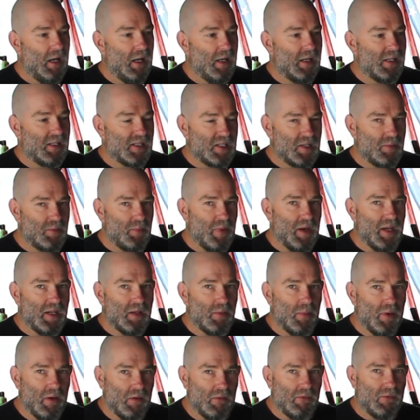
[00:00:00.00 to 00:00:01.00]
it's spent
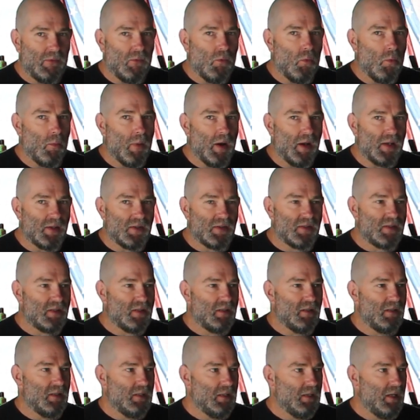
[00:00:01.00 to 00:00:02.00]
about 4 months
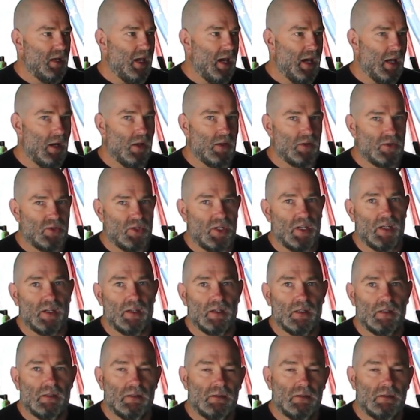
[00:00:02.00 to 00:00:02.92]
out of the shed,